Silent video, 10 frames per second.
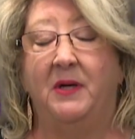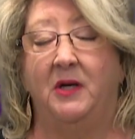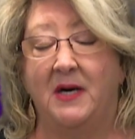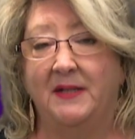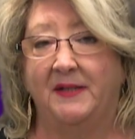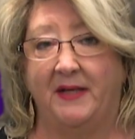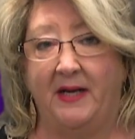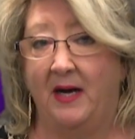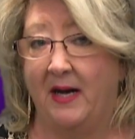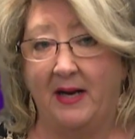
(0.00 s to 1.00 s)
But God's
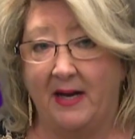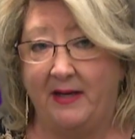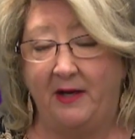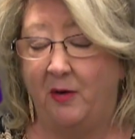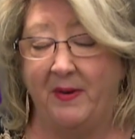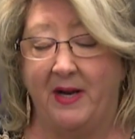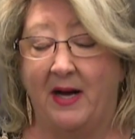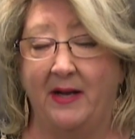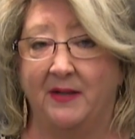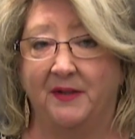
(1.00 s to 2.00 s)
saying, I, I need
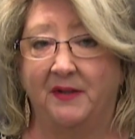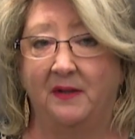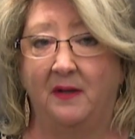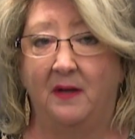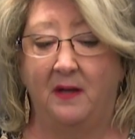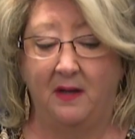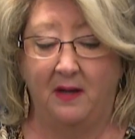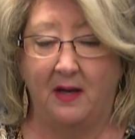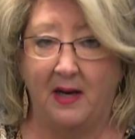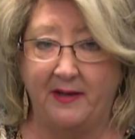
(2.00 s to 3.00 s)
Obadiahs.
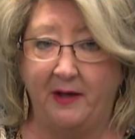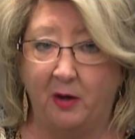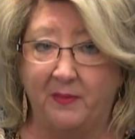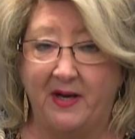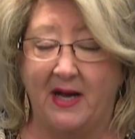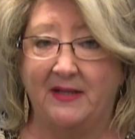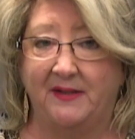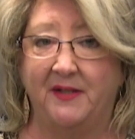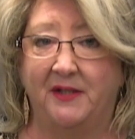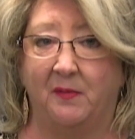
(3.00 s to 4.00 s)
I need
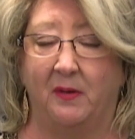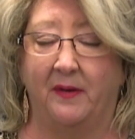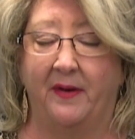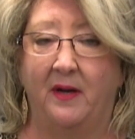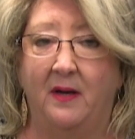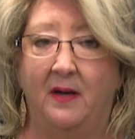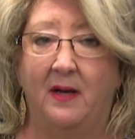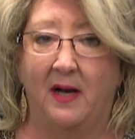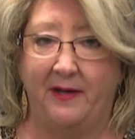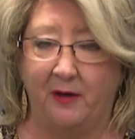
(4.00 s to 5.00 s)
Obadiahs in this world.
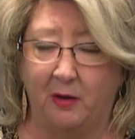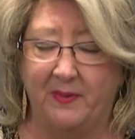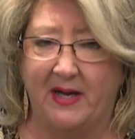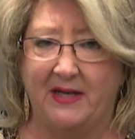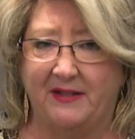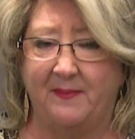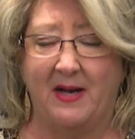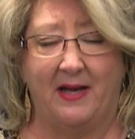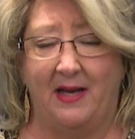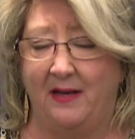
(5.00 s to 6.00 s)
I need Obadiahs in
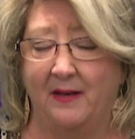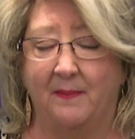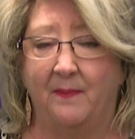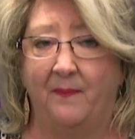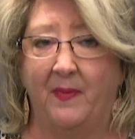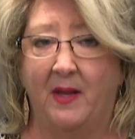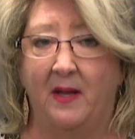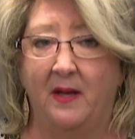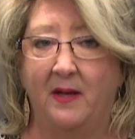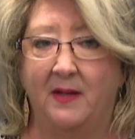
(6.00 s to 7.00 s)
my kingdom.
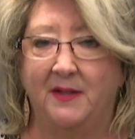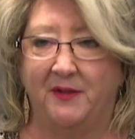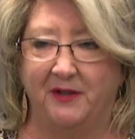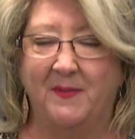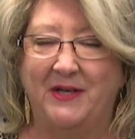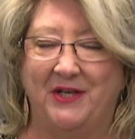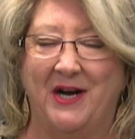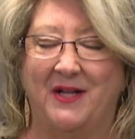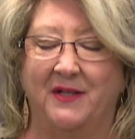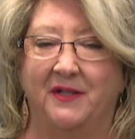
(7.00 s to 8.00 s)
So here's my
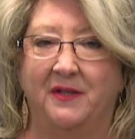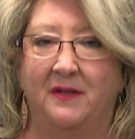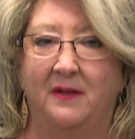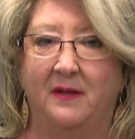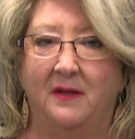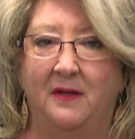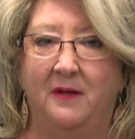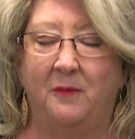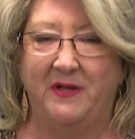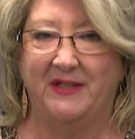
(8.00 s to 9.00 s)
challenge
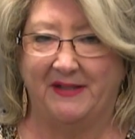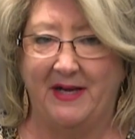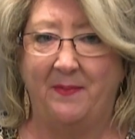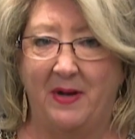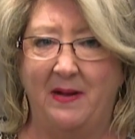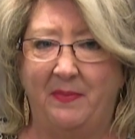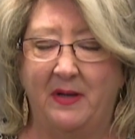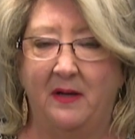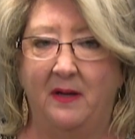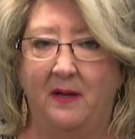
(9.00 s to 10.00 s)
Will you step up
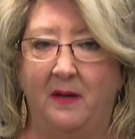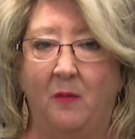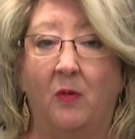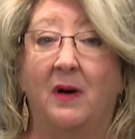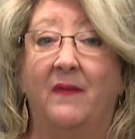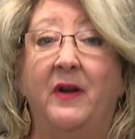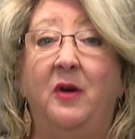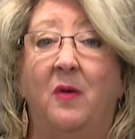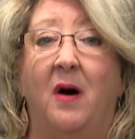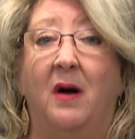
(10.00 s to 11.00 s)
wherever
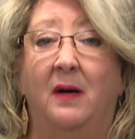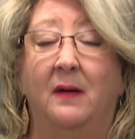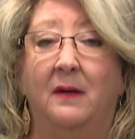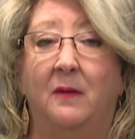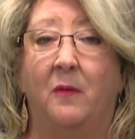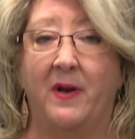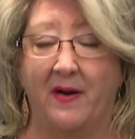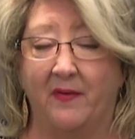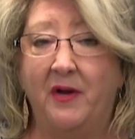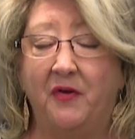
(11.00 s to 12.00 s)
you are,
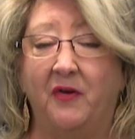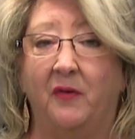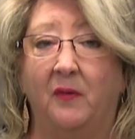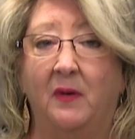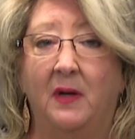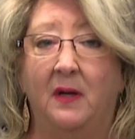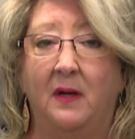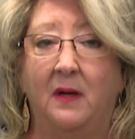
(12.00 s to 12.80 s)
whatever you do?